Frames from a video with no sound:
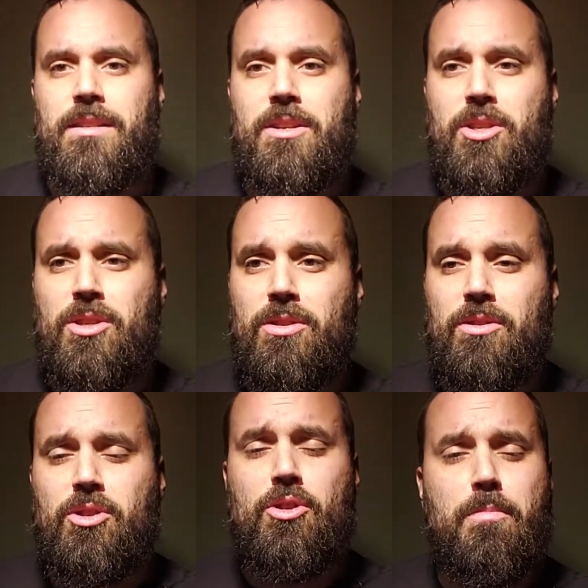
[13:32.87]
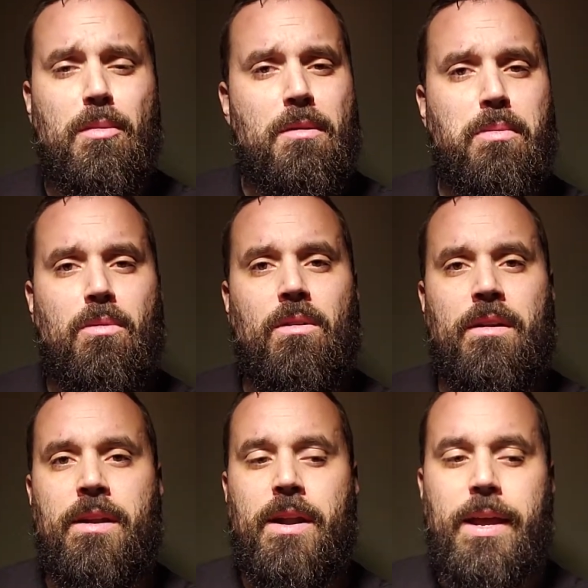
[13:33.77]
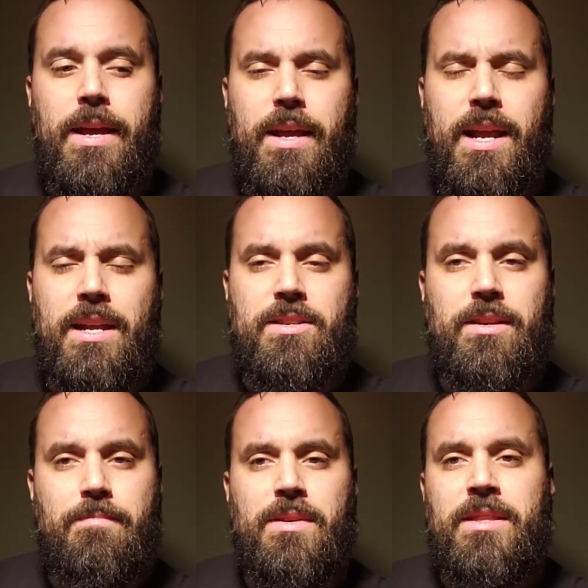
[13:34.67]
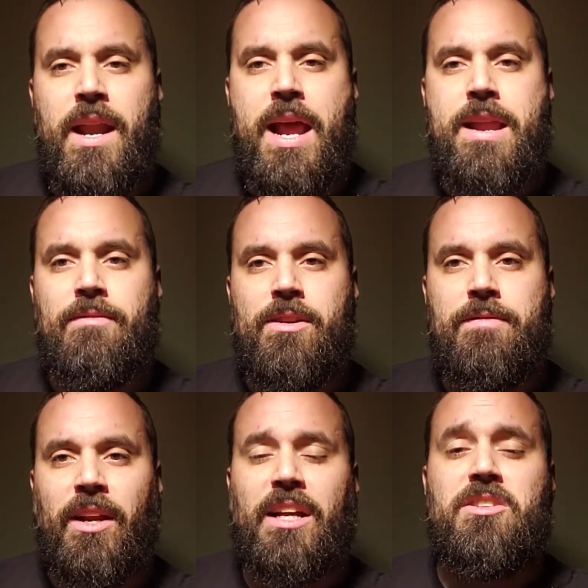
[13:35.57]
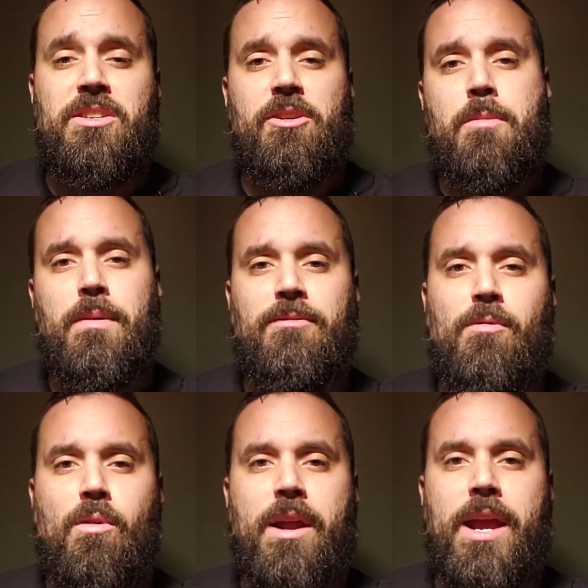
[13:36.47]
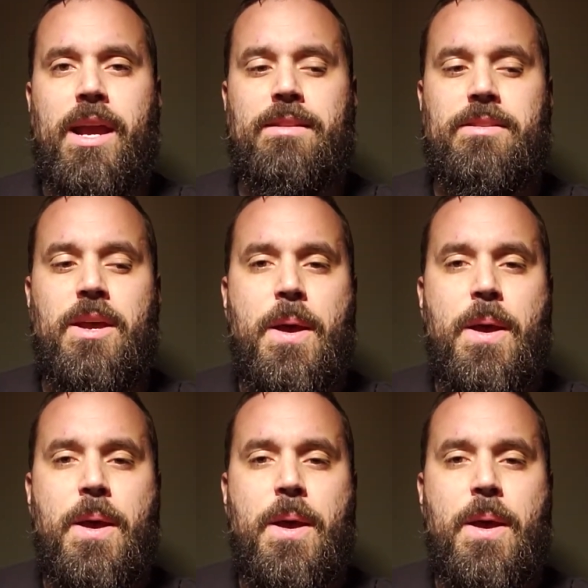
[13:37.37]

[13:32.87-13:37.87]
It's super important and something that I never even considered beforehand,